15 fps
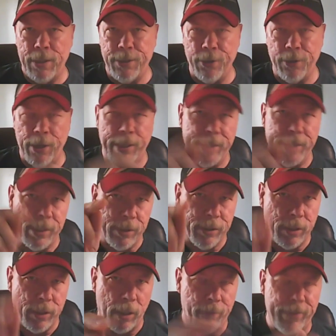during this
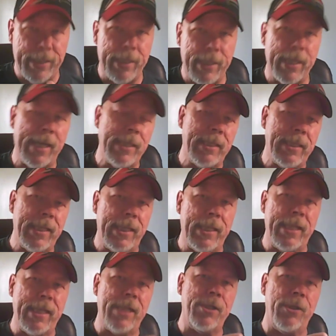
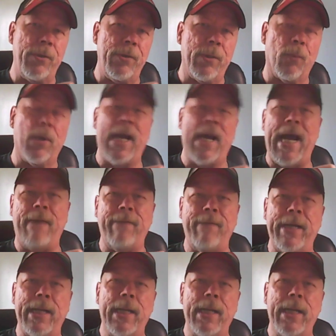COVID-19 issue that we're having